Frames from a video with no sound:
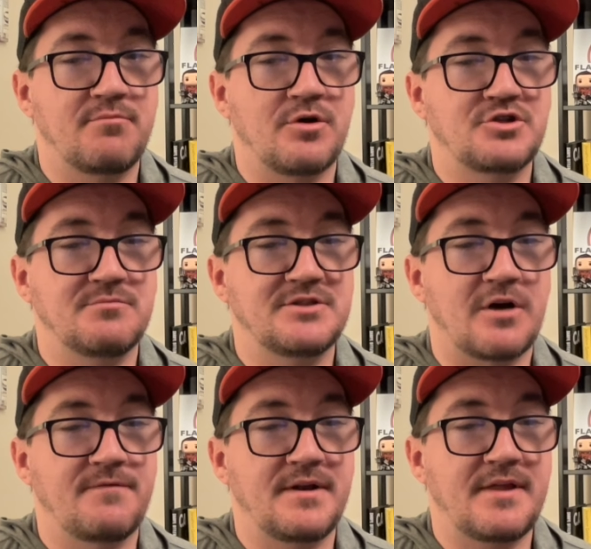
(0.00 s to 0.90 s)
push
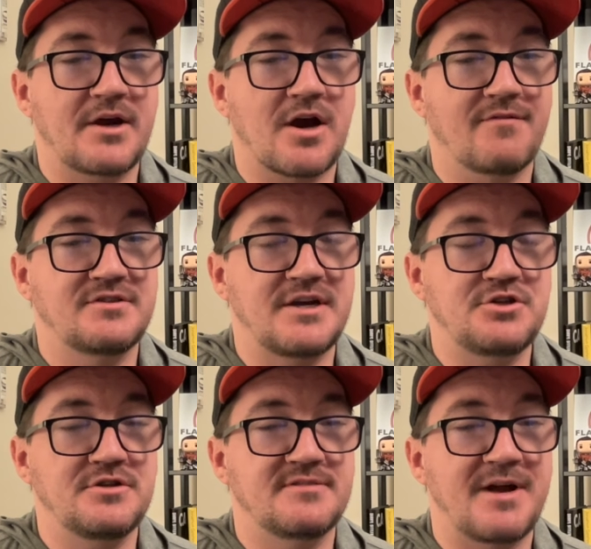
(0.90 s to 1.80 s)
himself into that
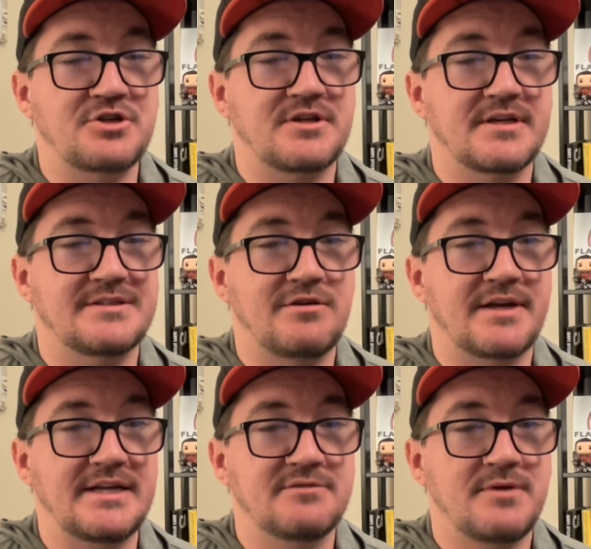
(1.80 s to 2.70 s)
conversation, especially
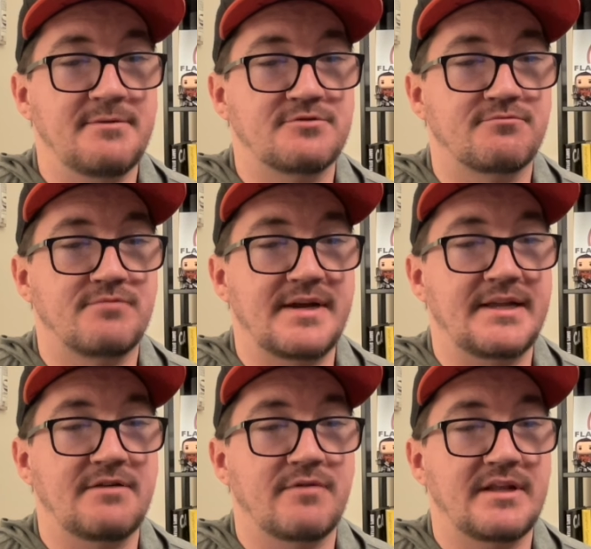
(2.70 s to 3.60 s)
considering he was
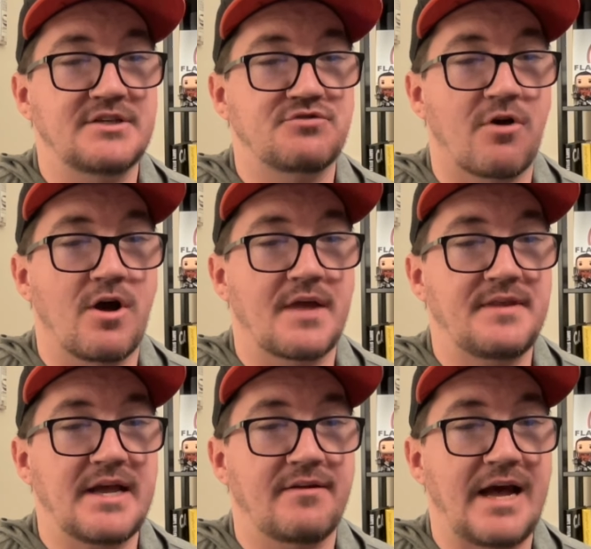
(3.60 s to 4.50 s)
really, really strong at
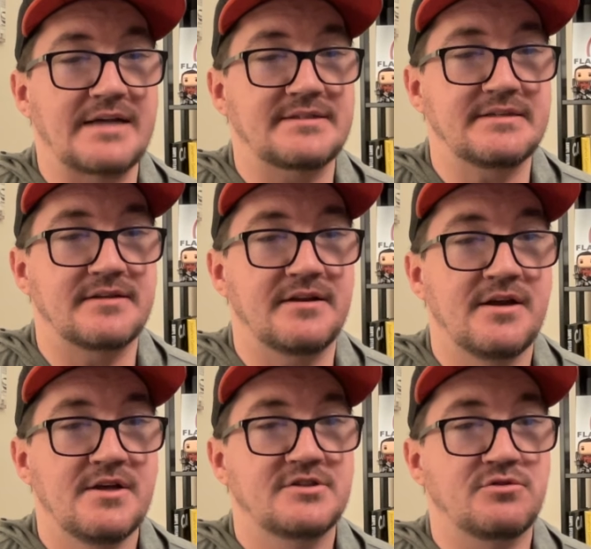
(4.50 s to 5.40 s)
the end of last season.
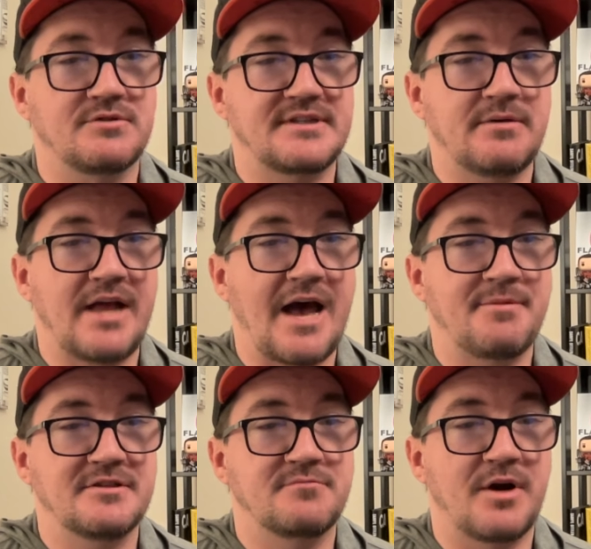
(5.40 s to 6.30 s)
So we'll see what
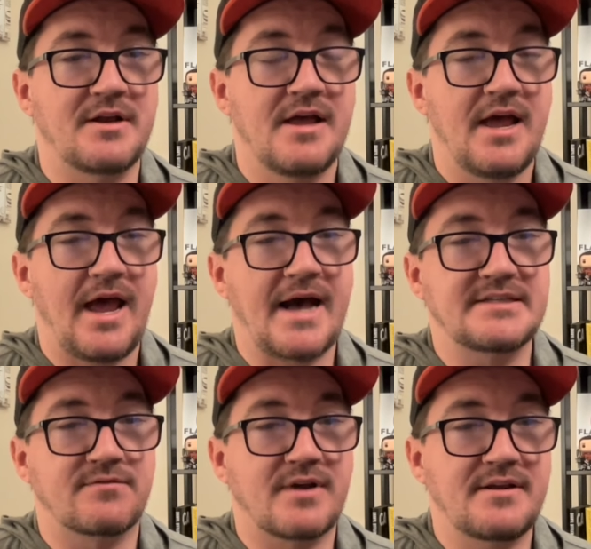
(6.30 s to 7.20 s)
happens. But as
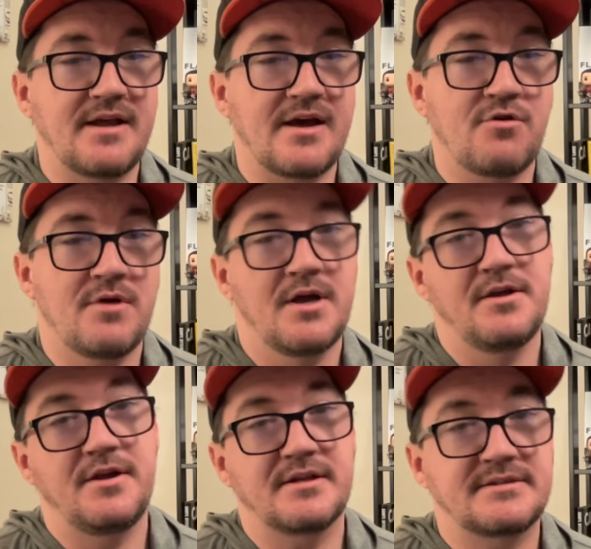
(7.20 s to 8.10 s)
of right now,
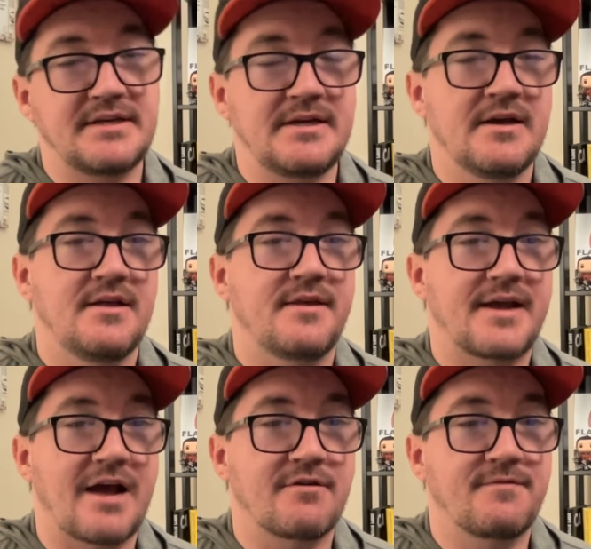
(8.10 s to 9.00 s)
you can see the
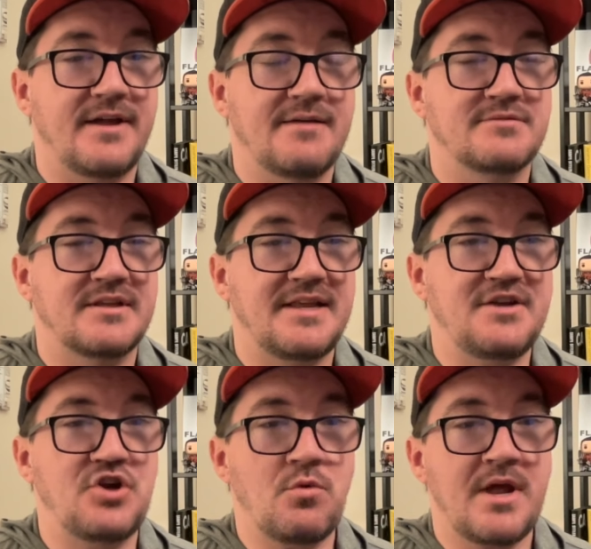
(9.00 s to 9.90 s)
Calgary Flames, they
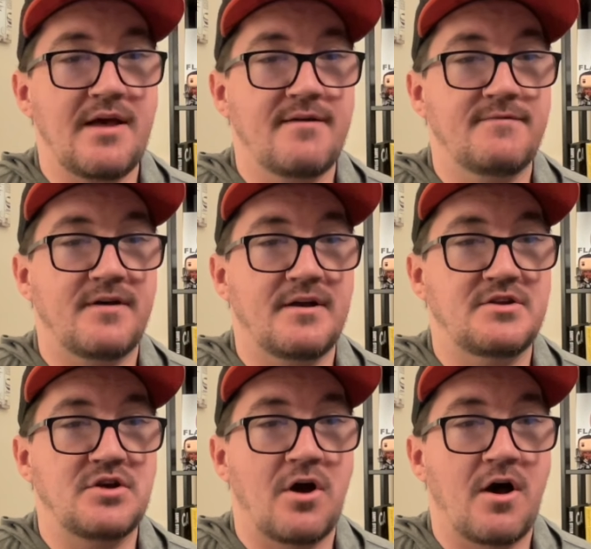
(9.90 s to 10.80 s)
don't have a
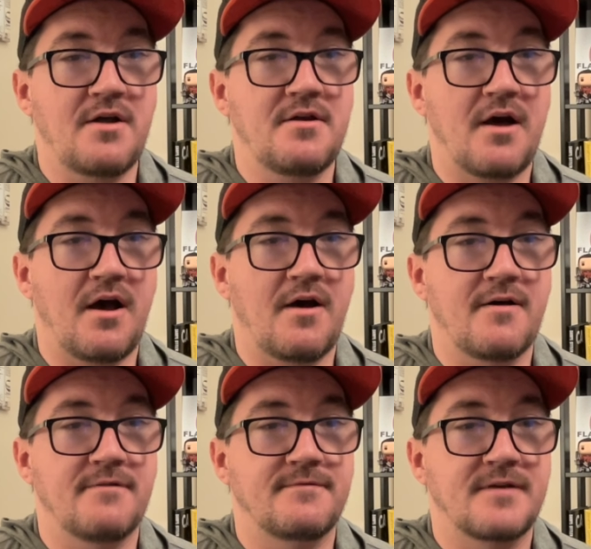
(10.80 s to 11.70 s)
ton
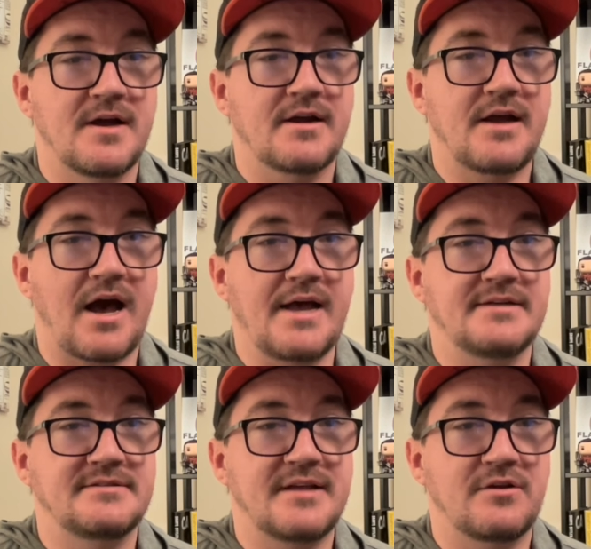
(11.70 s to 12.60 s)
of
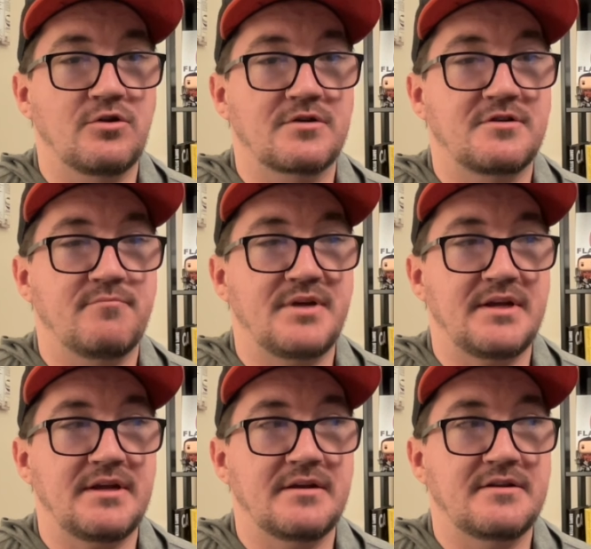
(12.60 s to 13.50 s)
guys that look to
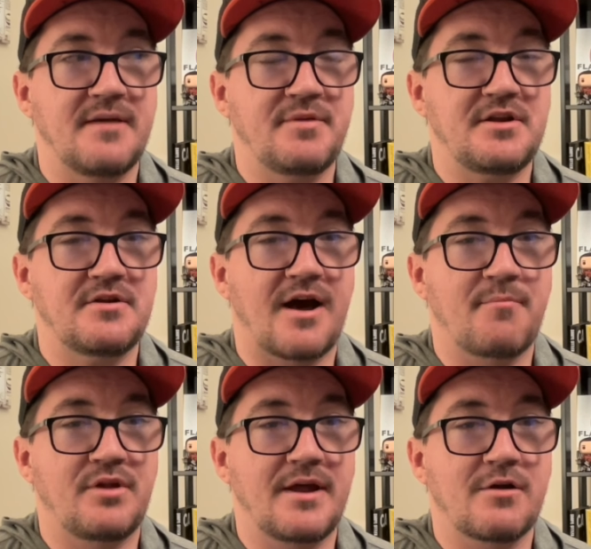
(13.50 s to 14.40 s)
be tippity top
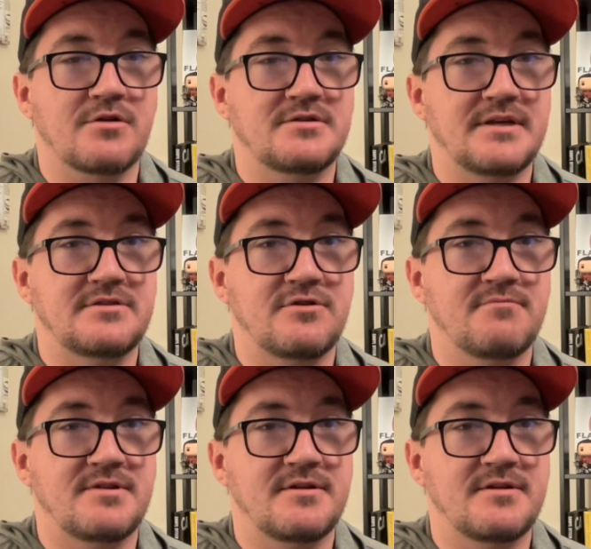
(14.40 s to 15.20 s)
players. They seem